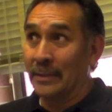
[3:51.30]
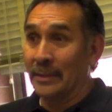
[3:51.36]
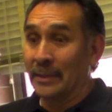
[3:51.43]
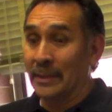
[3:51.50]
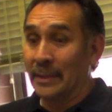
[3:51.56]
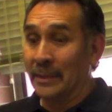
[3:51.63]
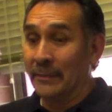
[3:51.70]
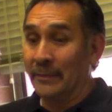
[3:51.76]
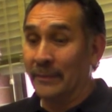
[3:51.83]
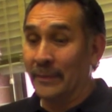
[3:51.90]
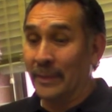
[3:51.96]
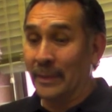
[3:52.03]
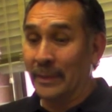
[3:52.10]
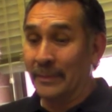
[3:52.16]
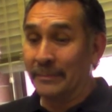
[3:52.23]
the
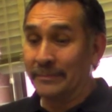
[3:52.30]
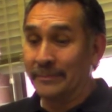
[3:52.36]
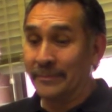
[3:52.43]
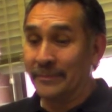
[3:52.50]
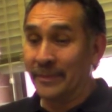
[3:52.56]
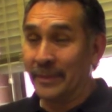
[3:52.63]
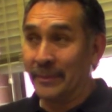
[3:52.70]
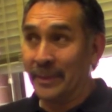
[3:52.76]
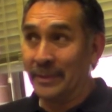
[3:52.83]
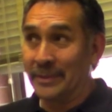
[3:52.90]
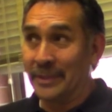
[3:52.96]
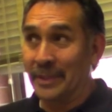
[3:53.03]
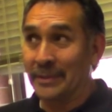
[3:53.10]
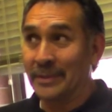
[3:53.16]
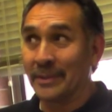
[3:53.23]
female
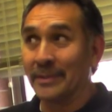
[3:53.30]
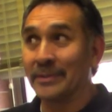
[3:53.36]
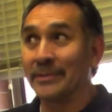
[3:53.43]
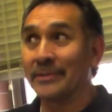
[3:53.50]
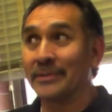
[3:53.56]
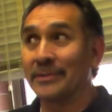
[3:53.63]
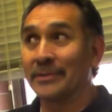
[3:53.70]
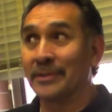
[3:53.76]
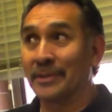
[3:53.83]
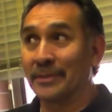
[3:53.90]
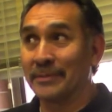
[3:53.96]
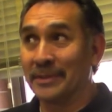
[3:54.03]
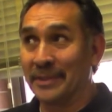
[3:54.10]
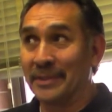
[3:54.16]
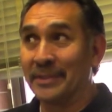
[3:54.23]
genital
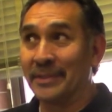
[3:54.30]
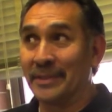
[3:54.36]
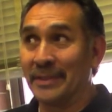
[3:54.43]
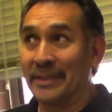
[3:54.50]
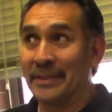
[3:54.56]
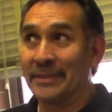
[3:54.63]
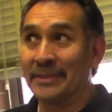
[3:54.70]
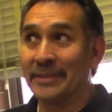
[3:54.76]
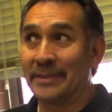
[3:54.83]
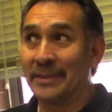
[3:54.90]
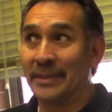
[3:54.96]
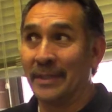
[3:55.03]
circumcision is,